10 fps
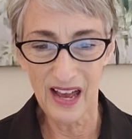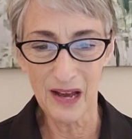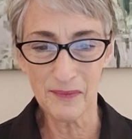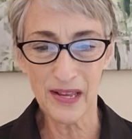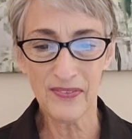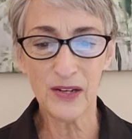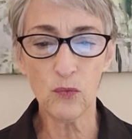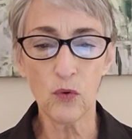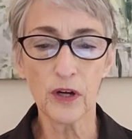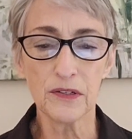And
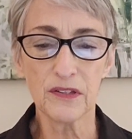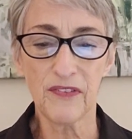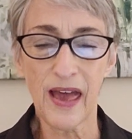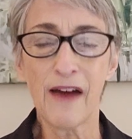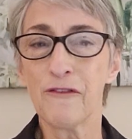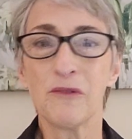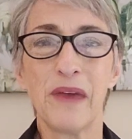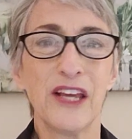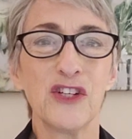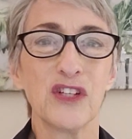then words of
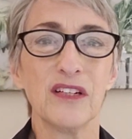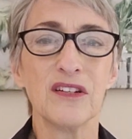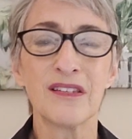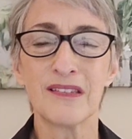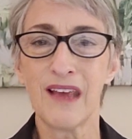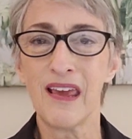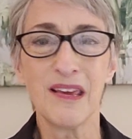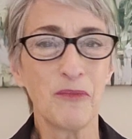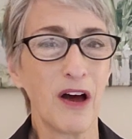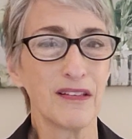affirmation, just
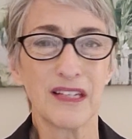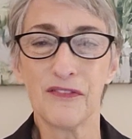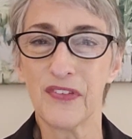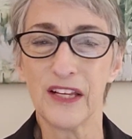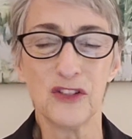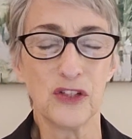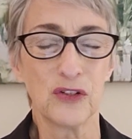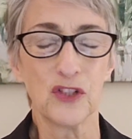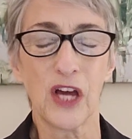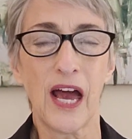saying positive things to
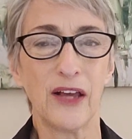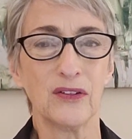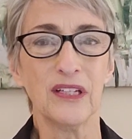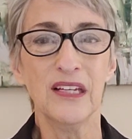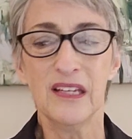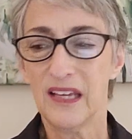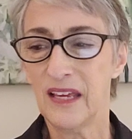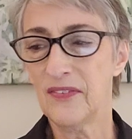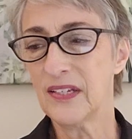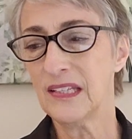your child,
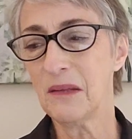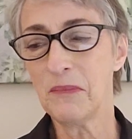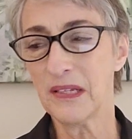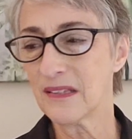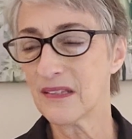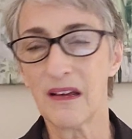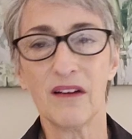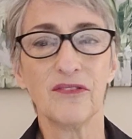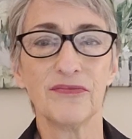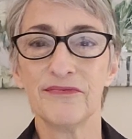even in the midst
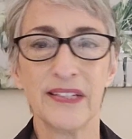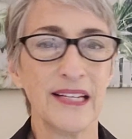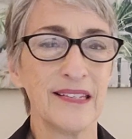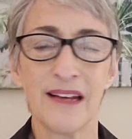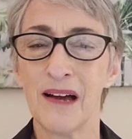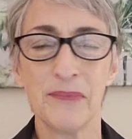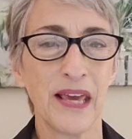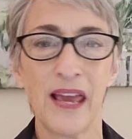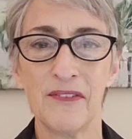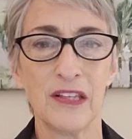of when he's not
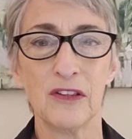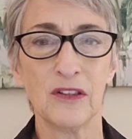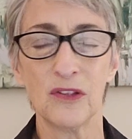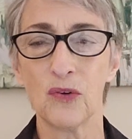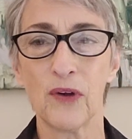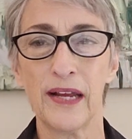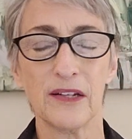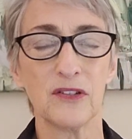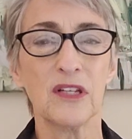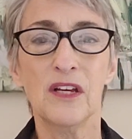behaving the
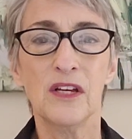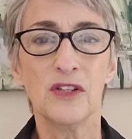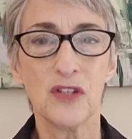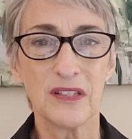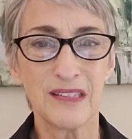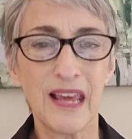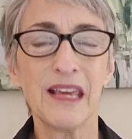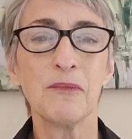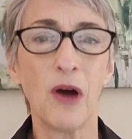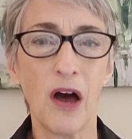greatest, just
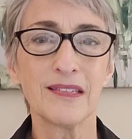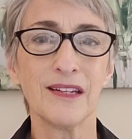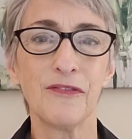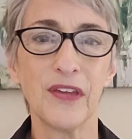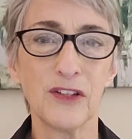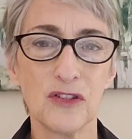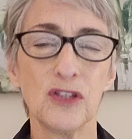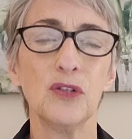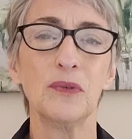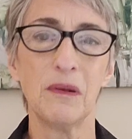saying positive things
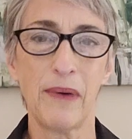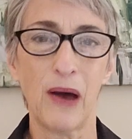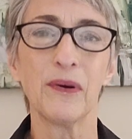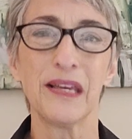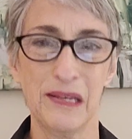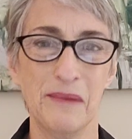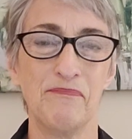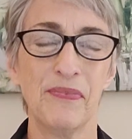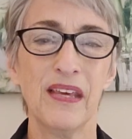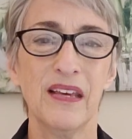to and about
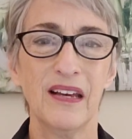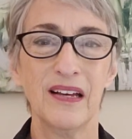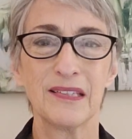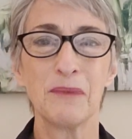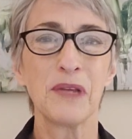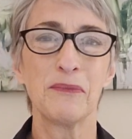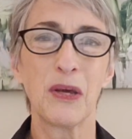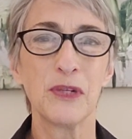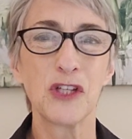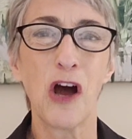him. Sometimes
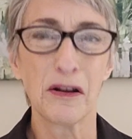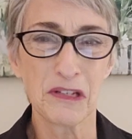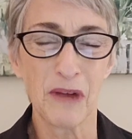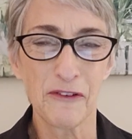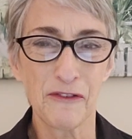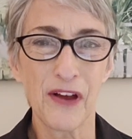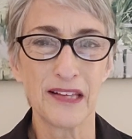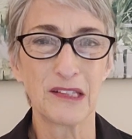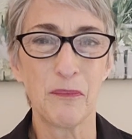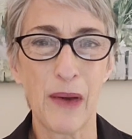I would talk to my
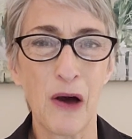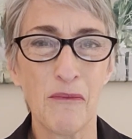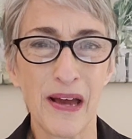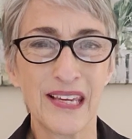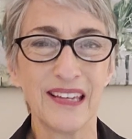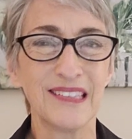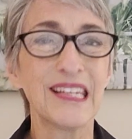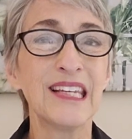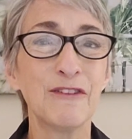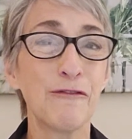friends about my kids
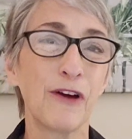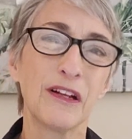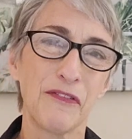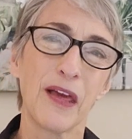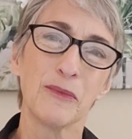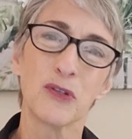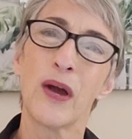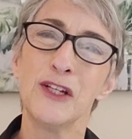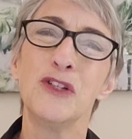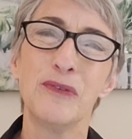in front of them so
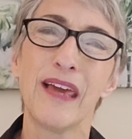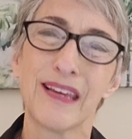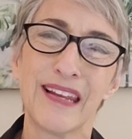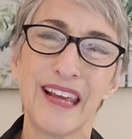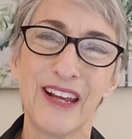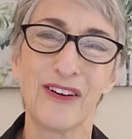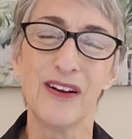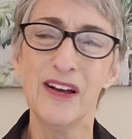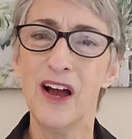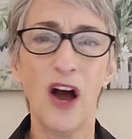I knew they could
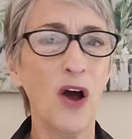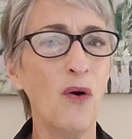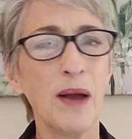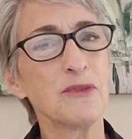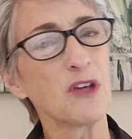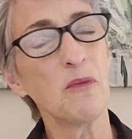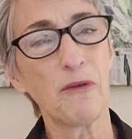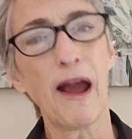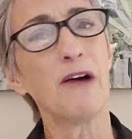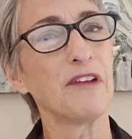hear. Oh, I'm so
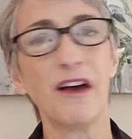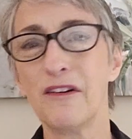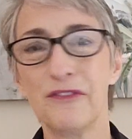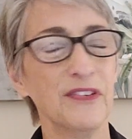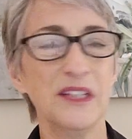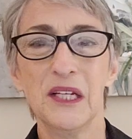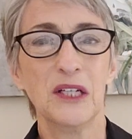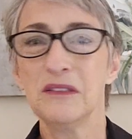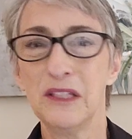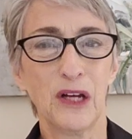proud of,
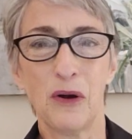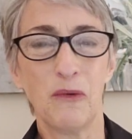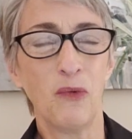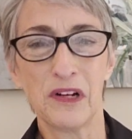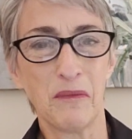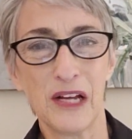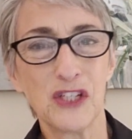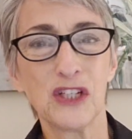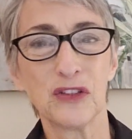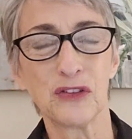one of my
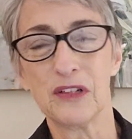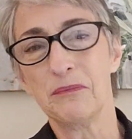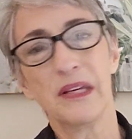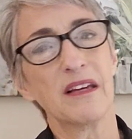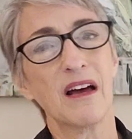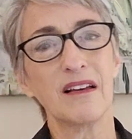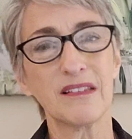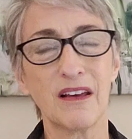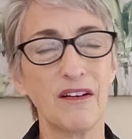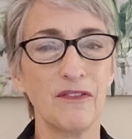children
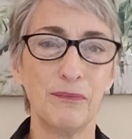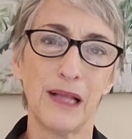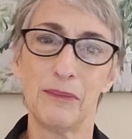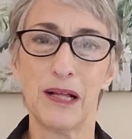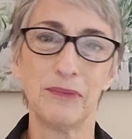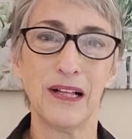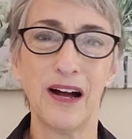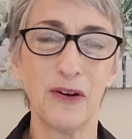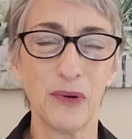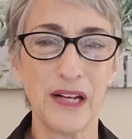because of blah, blah,
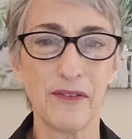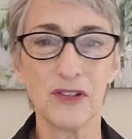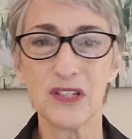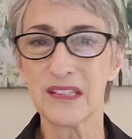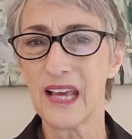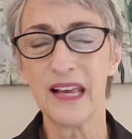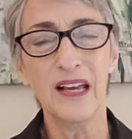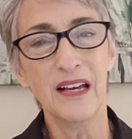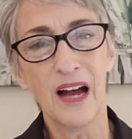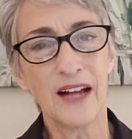blah, or whatever. Just
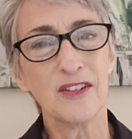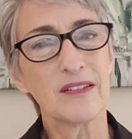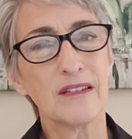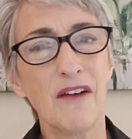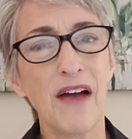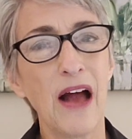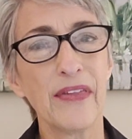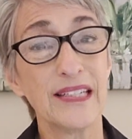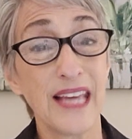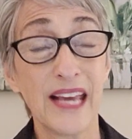saying, I just love how
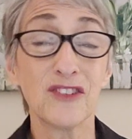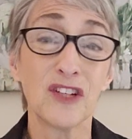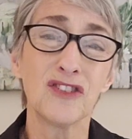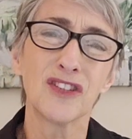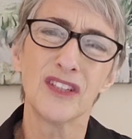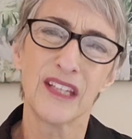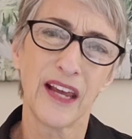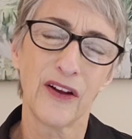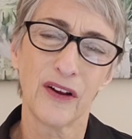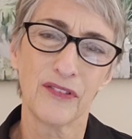they take such good
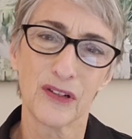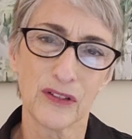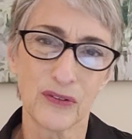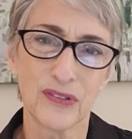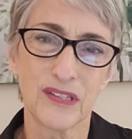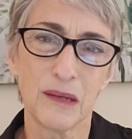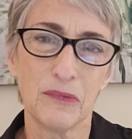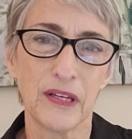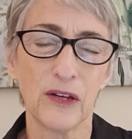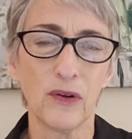care of their little
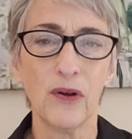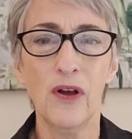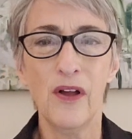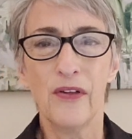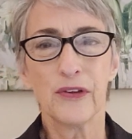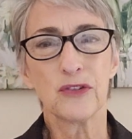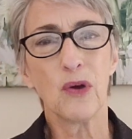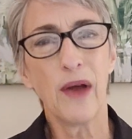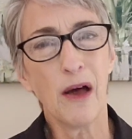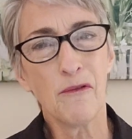sibling, or they're
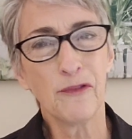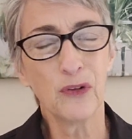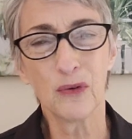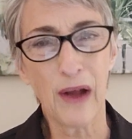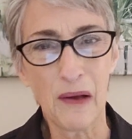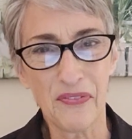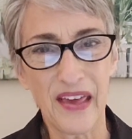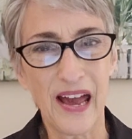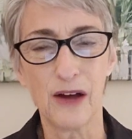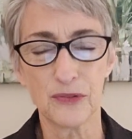so helpful around the
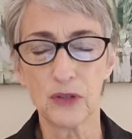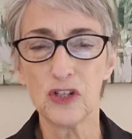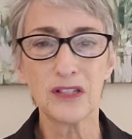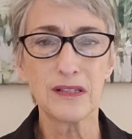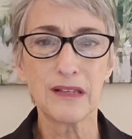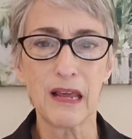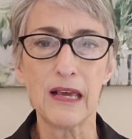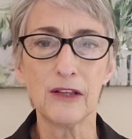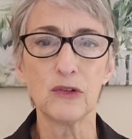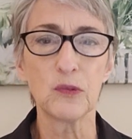house. So just
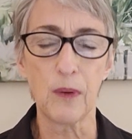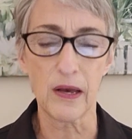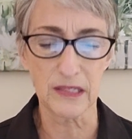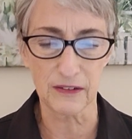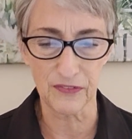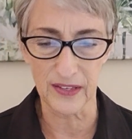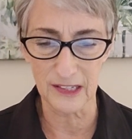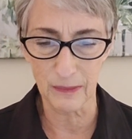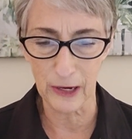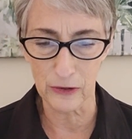saying those positive
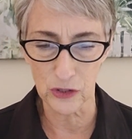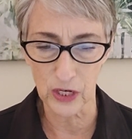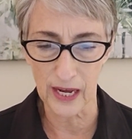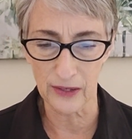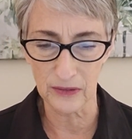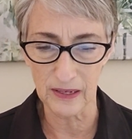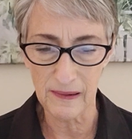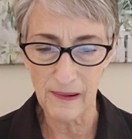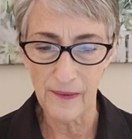things about your child.